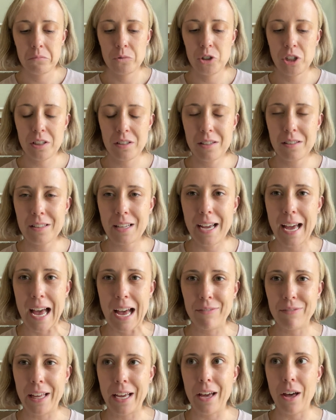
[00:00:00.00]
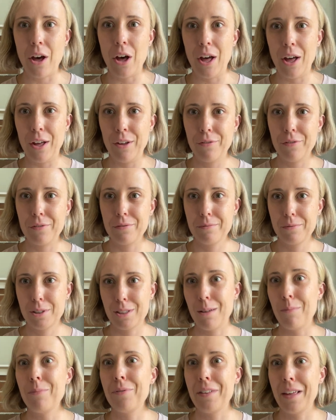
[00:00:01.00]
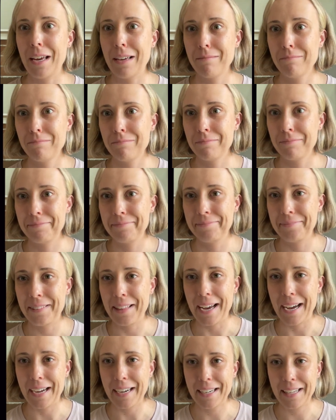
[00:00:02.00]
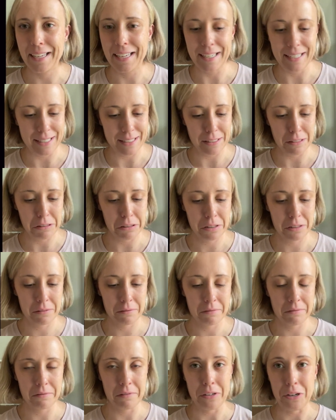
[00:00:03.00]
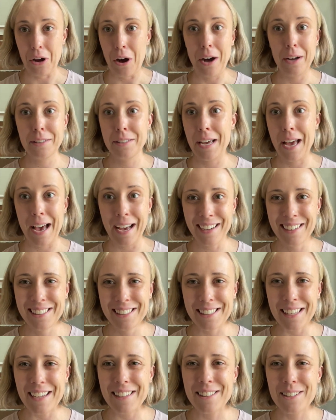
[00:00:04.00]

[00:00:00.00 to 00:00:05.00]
Just since I have like of something that is not x,